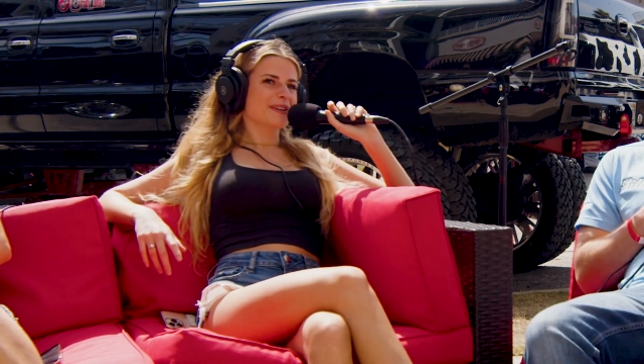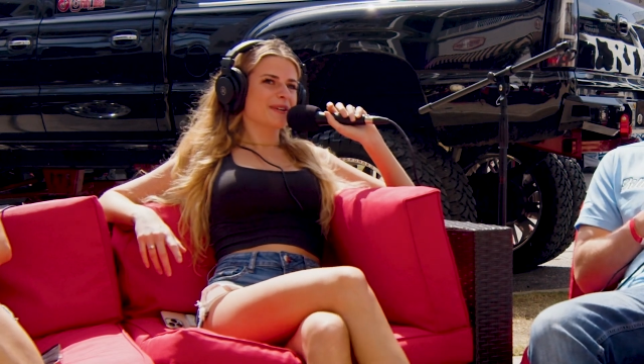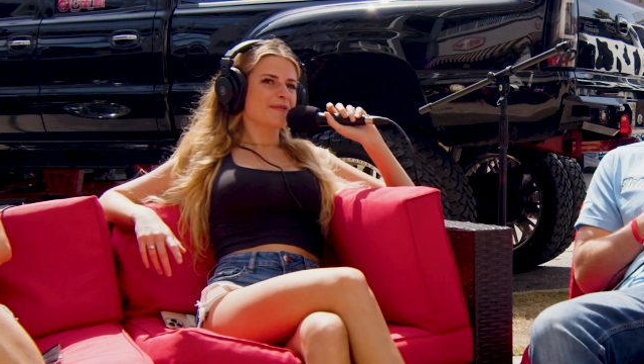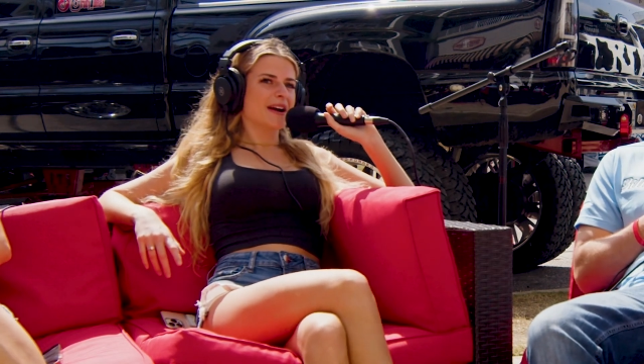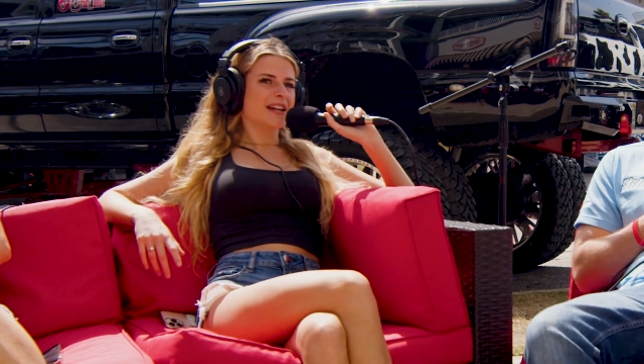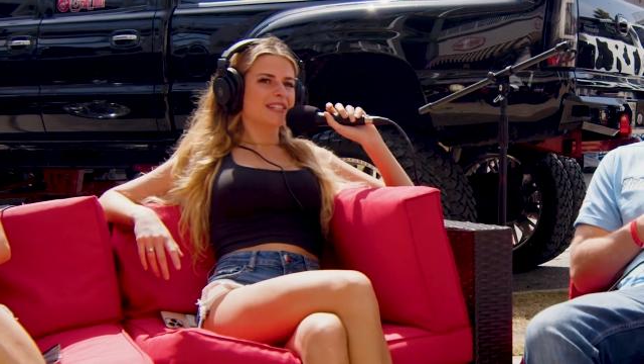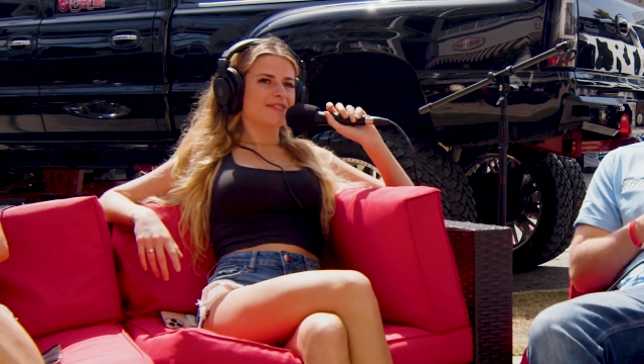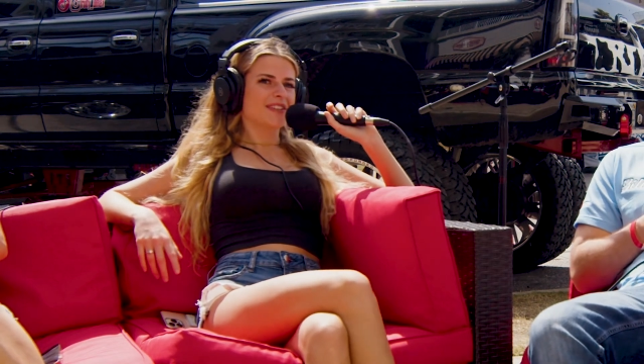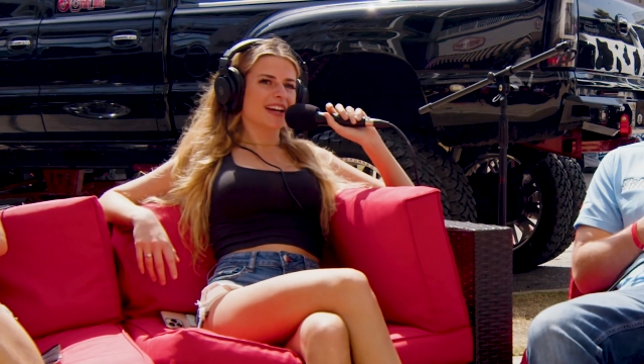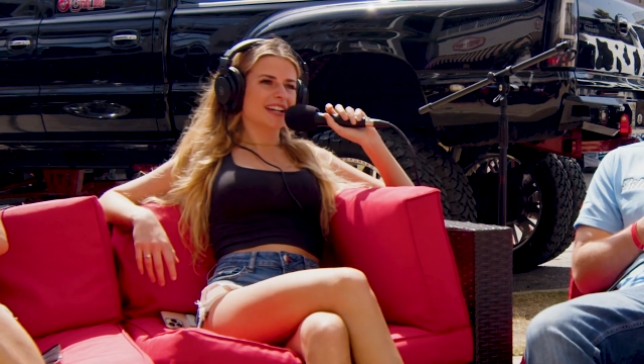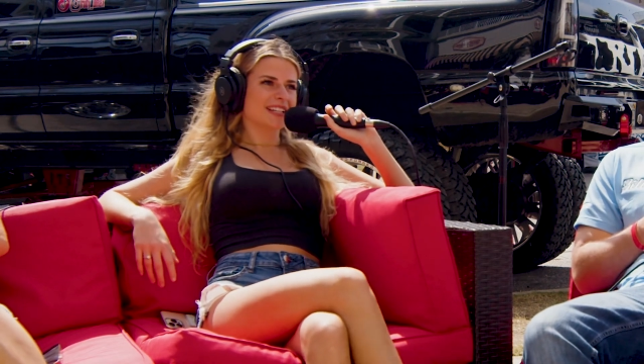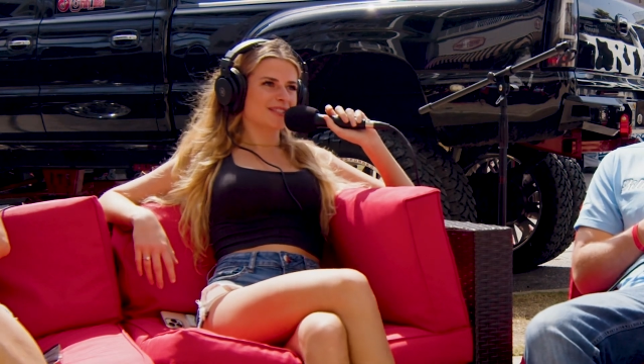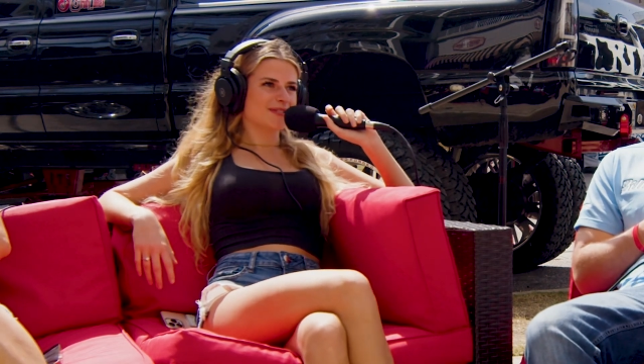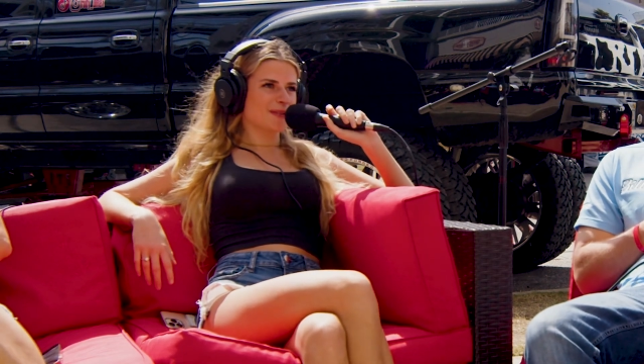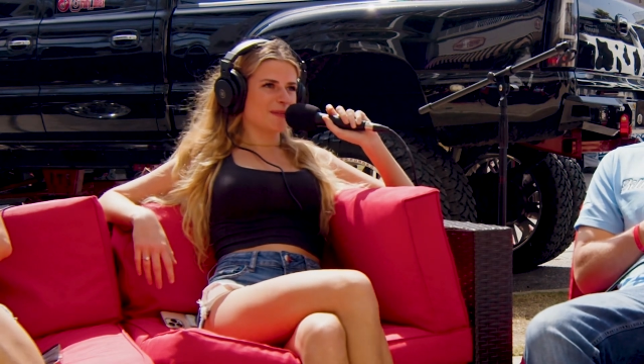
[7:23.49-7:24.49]
we went to
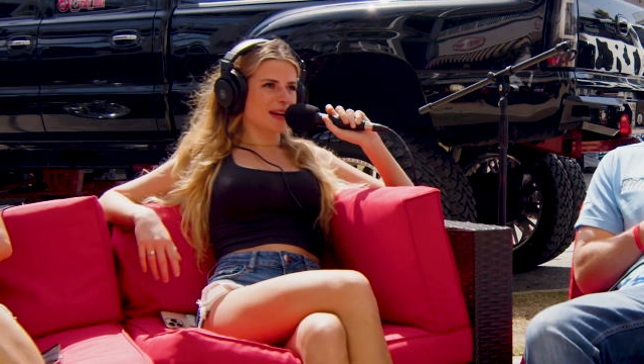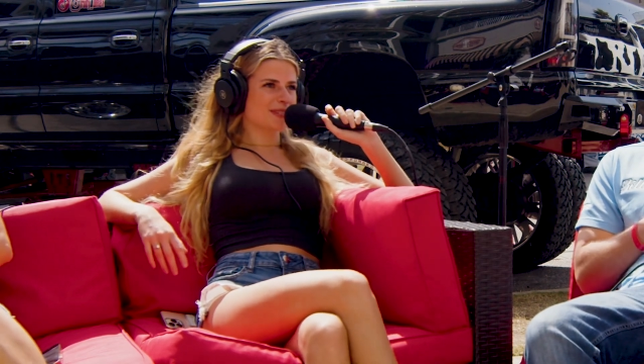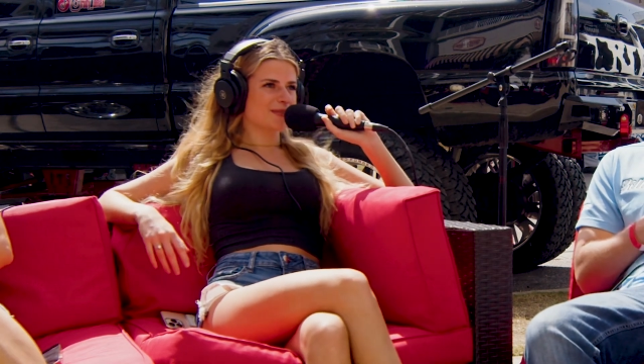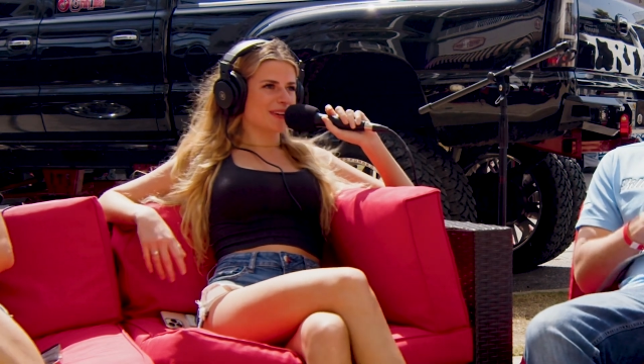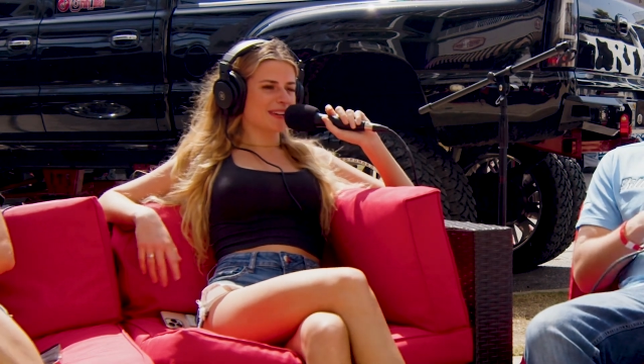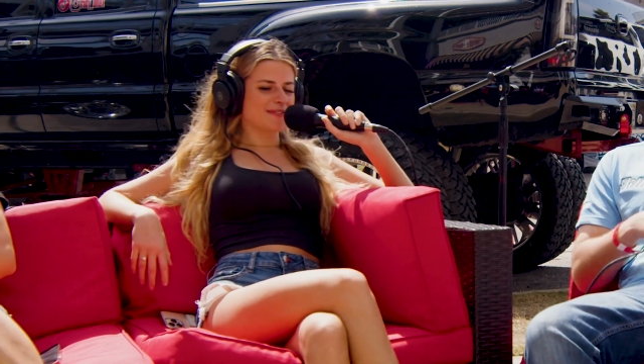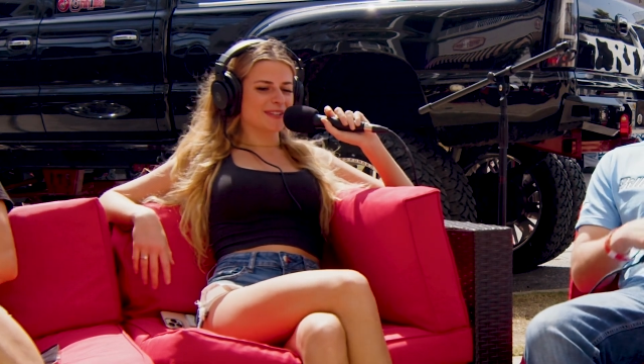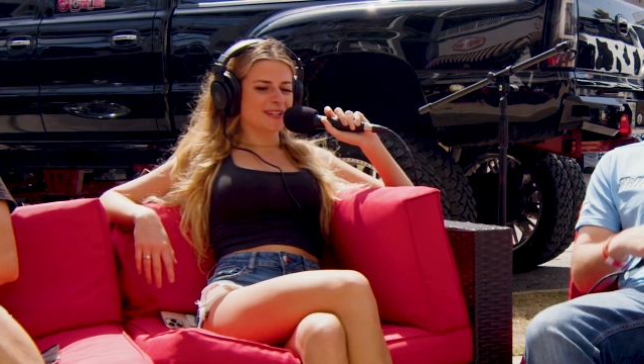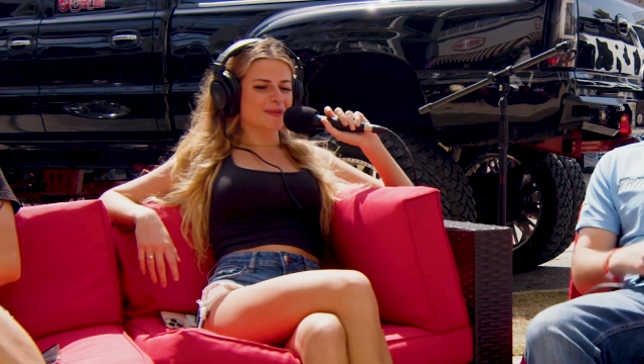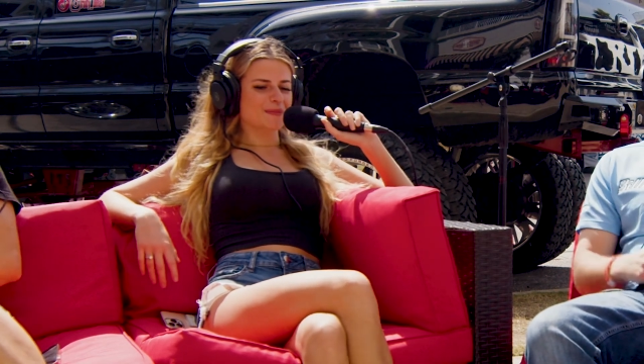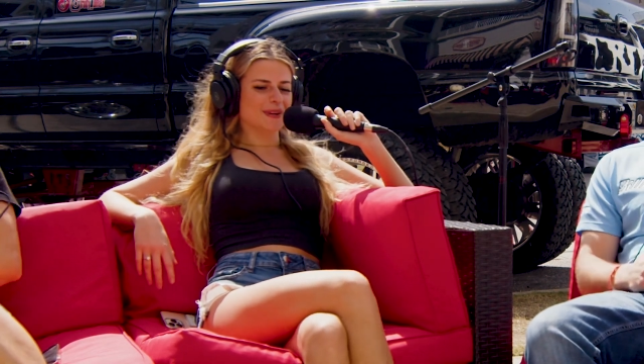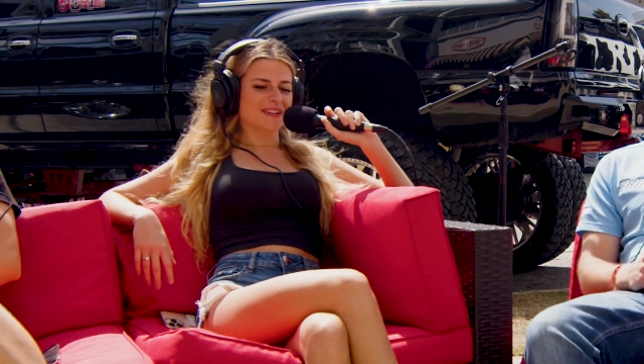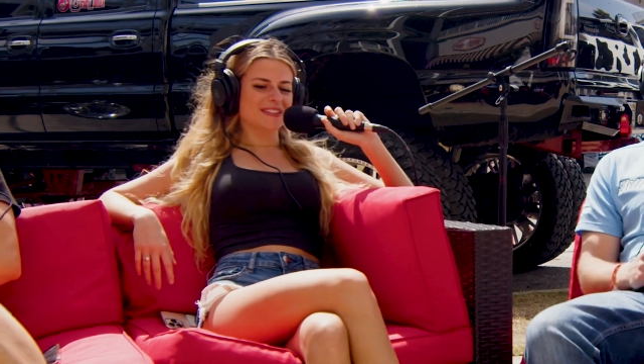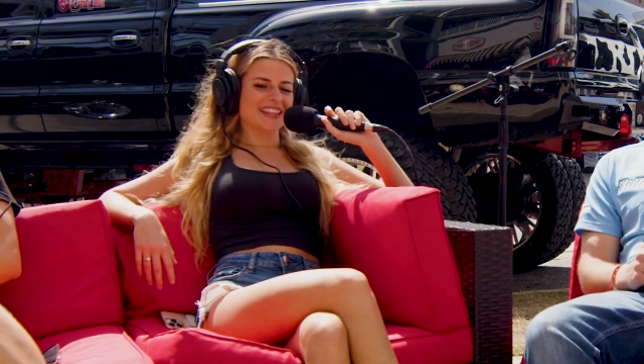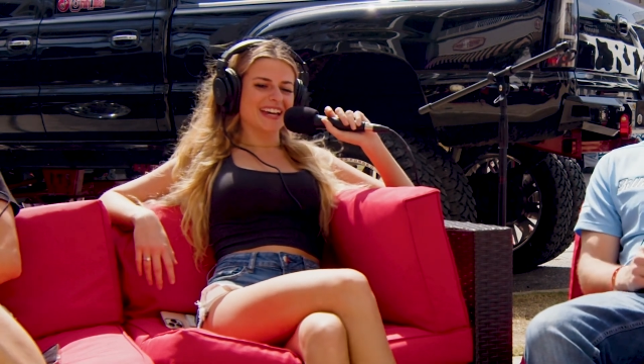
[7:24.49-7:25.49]
Vegas for my 21st
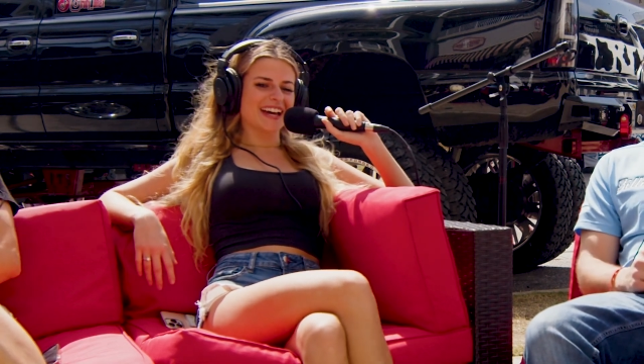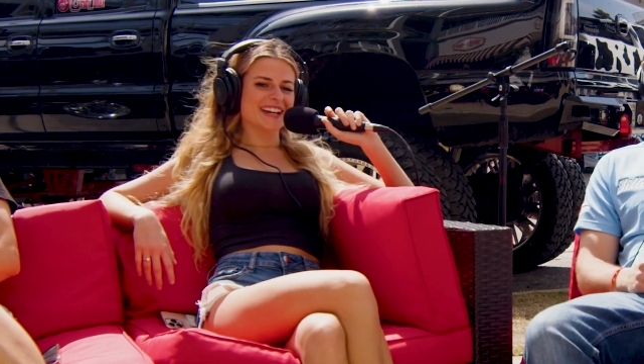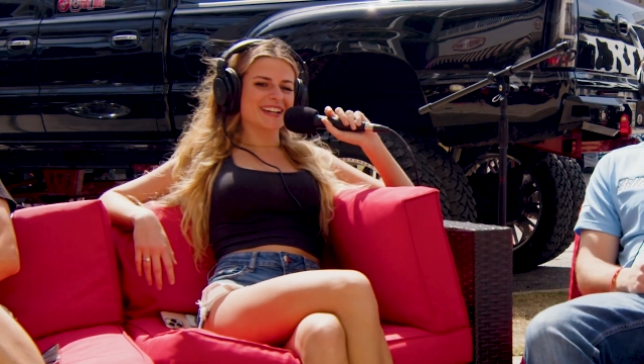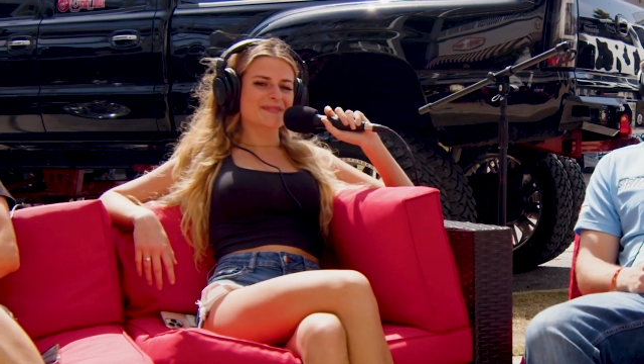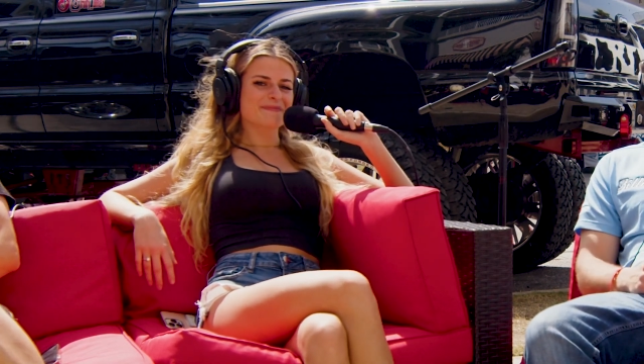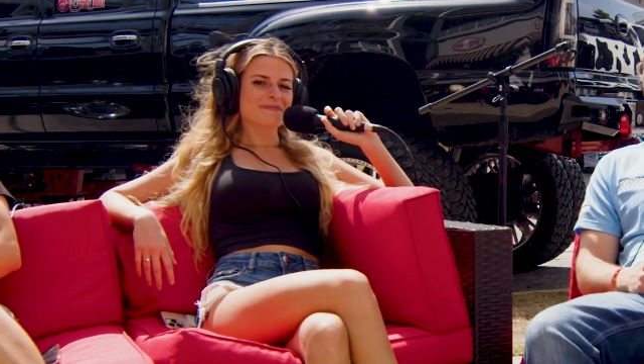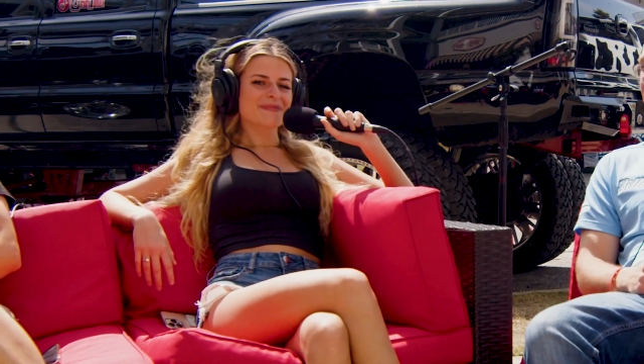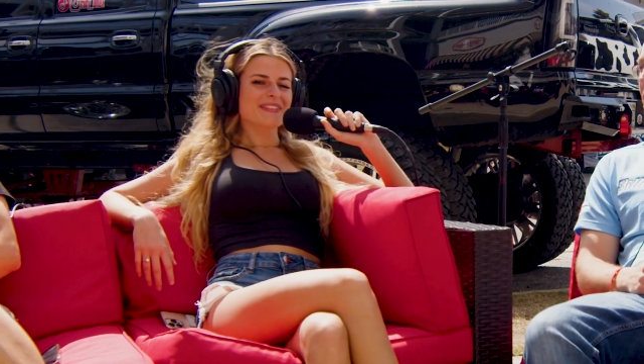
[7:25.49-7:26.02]
birthday,